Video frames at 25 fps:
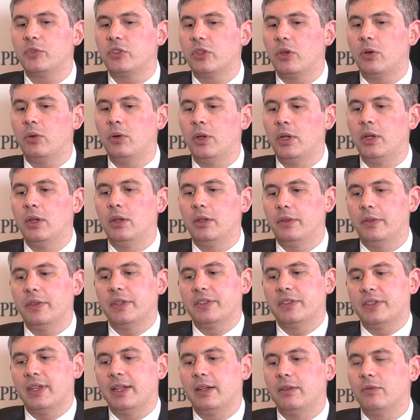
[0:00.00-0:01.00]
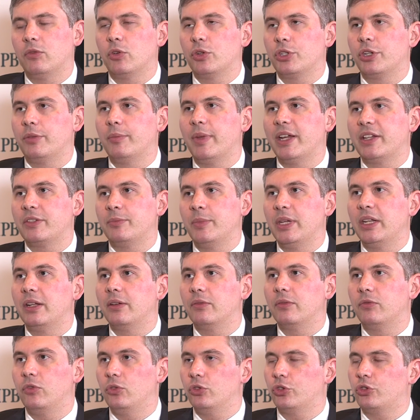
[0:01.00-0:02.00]
So the Senate version makes
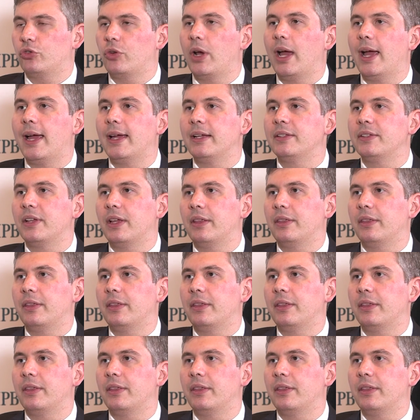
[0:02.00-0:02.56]
meaningful strides,